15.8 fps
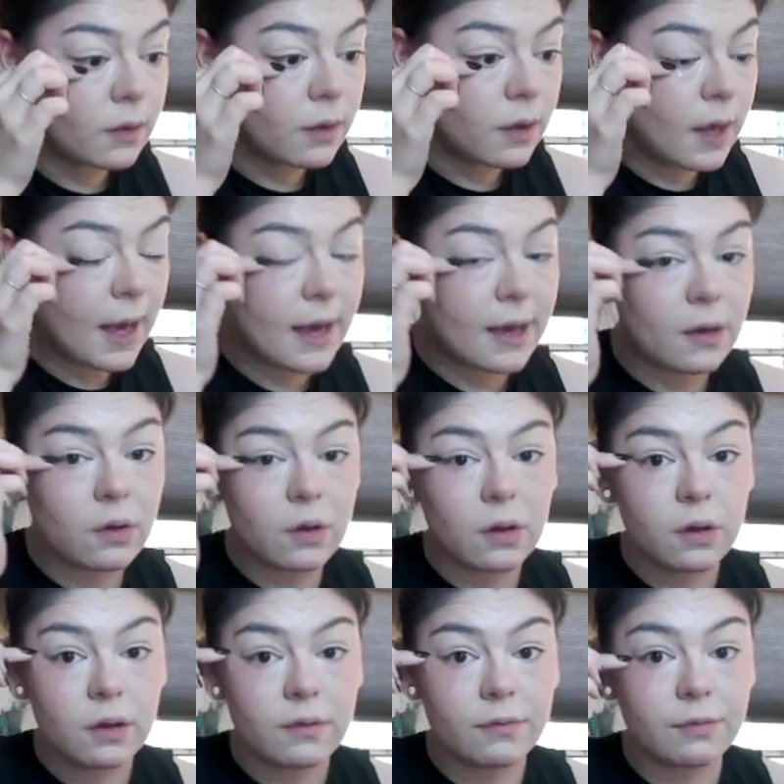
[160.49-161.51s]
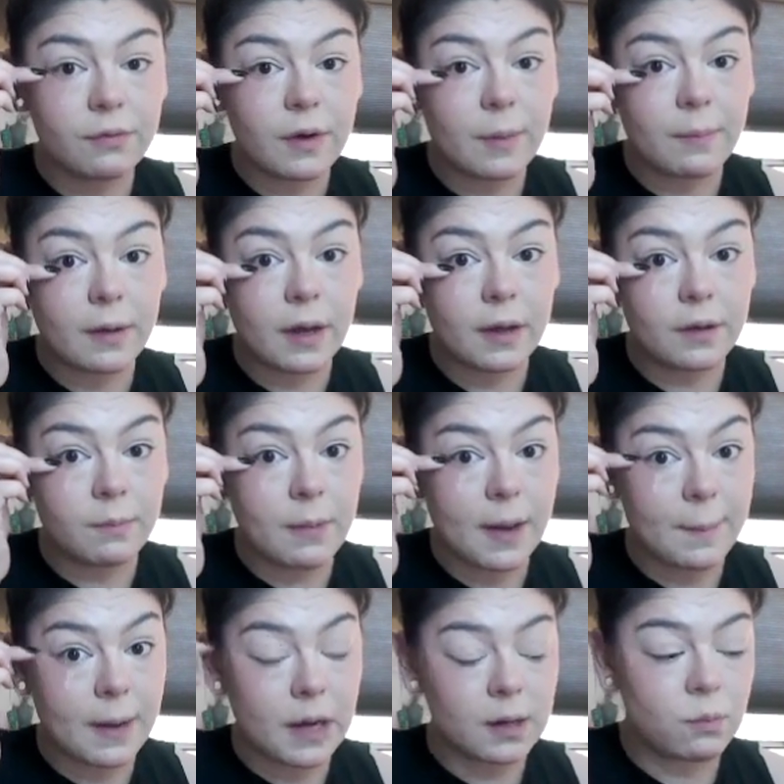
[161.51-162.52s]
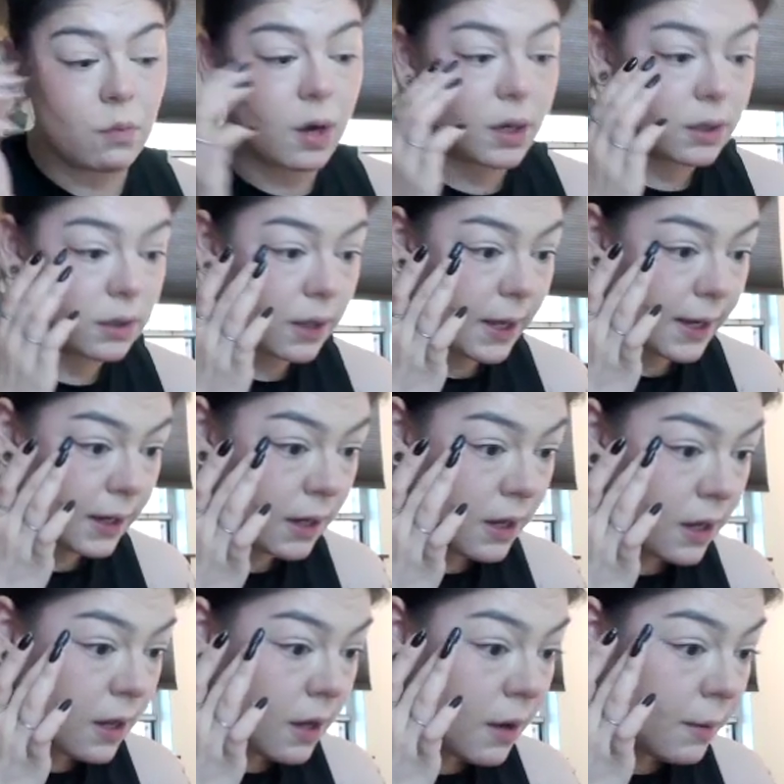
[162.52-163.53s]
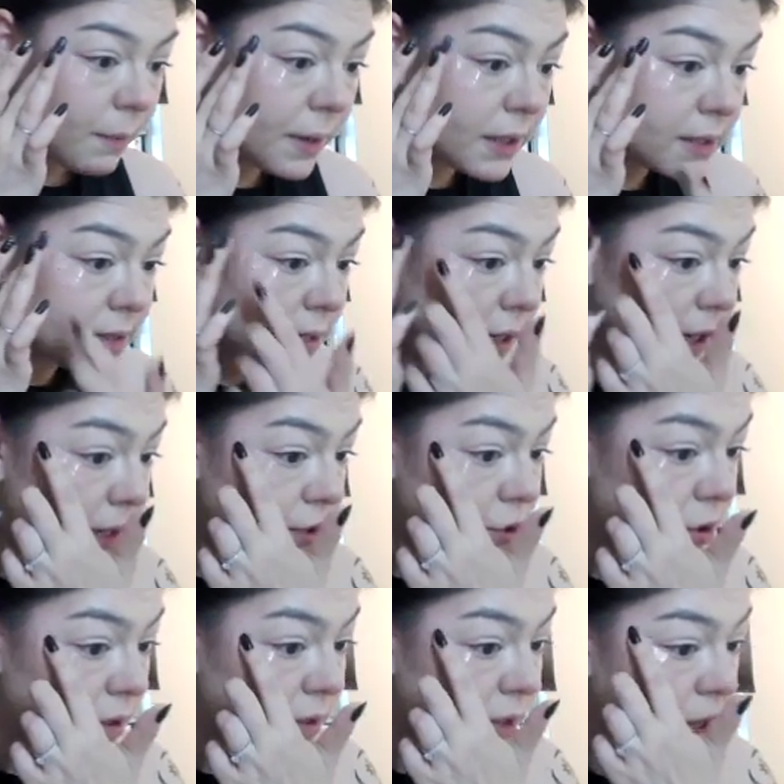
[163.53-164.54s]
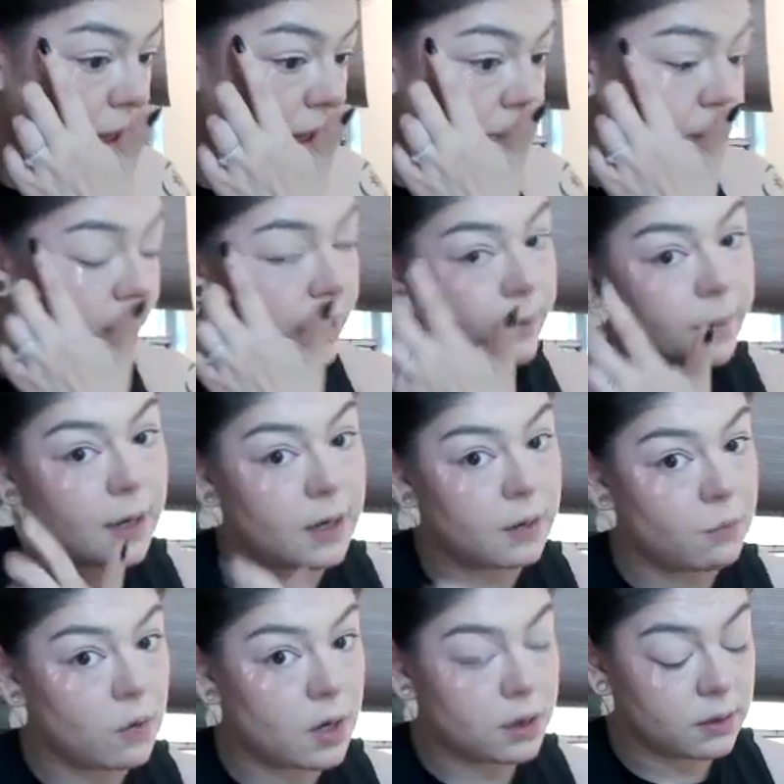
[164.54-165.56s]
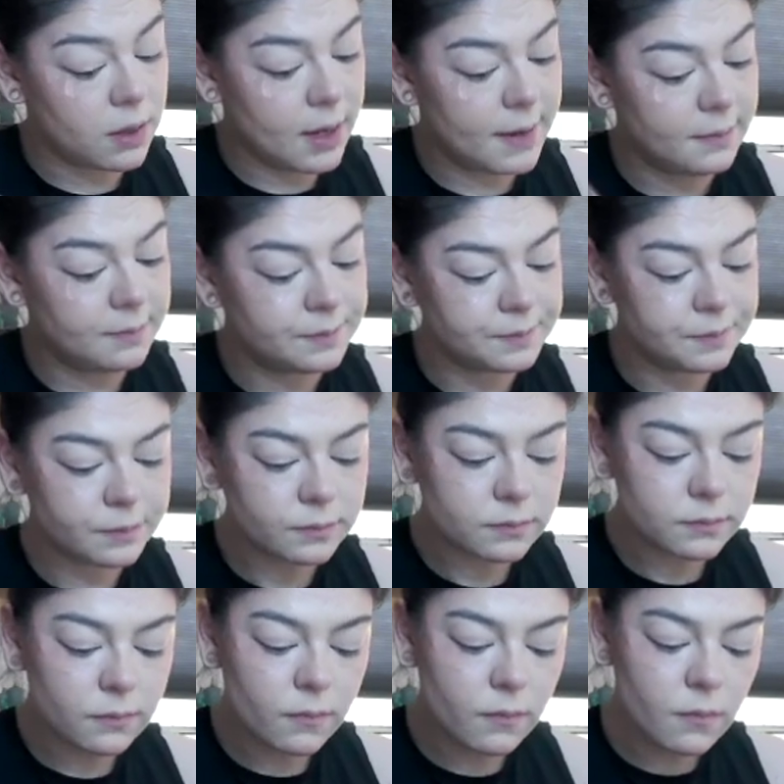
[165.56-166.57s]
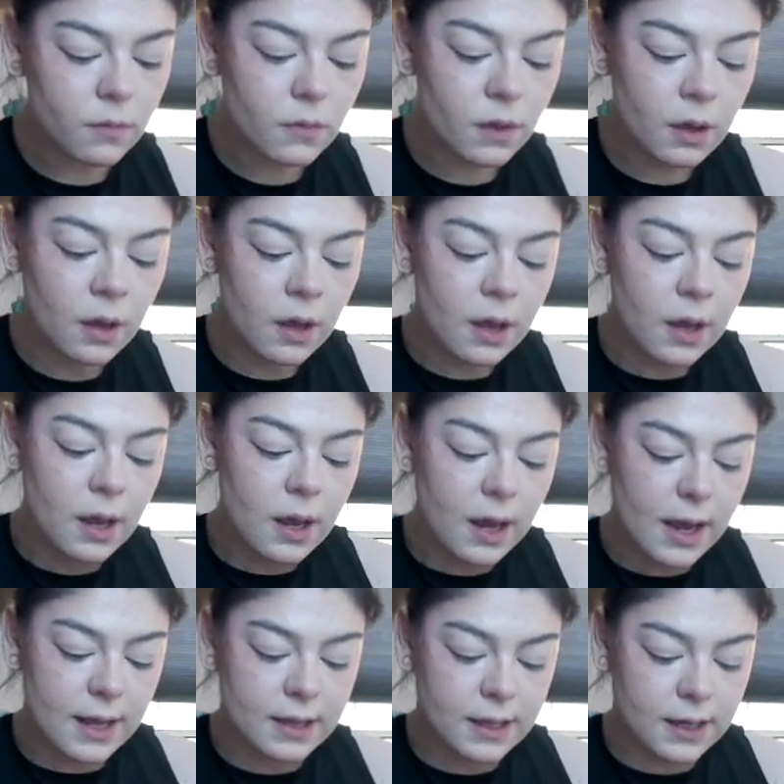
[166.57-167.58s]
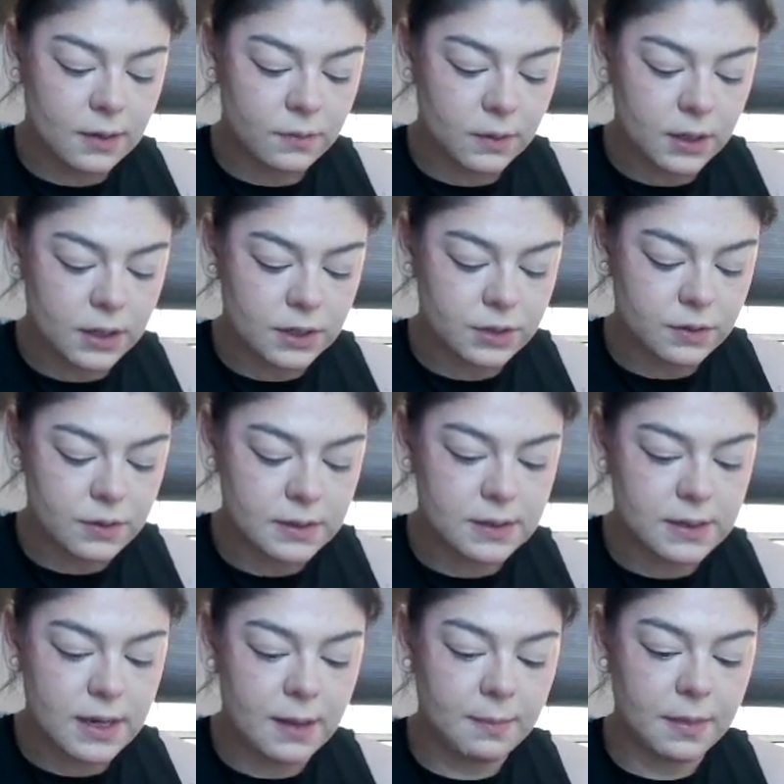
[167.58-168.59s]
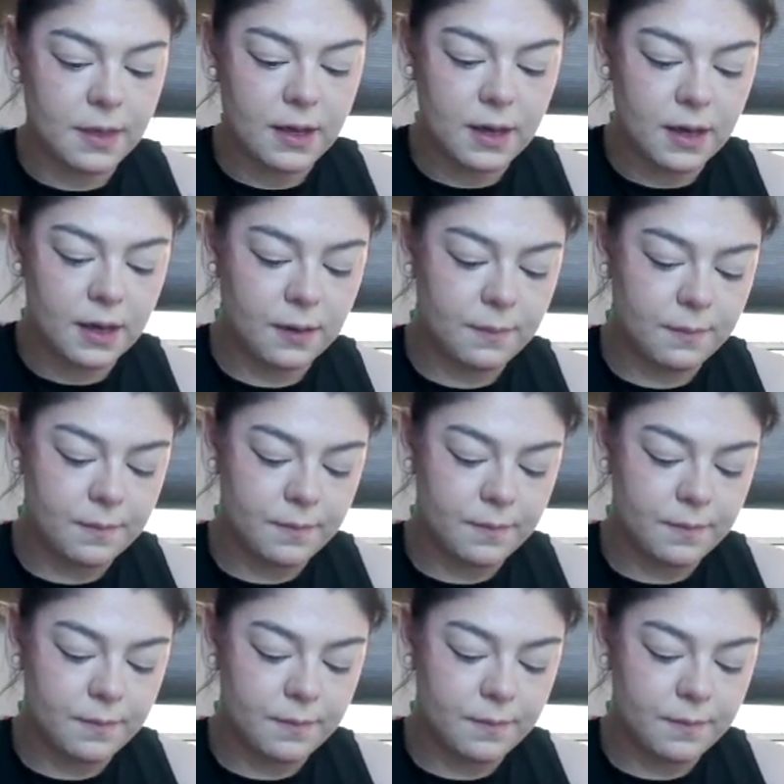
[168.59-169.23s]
angle from my bottom waterline, but it's not actually touching the bottom waterline. And then we're gonna do the same thing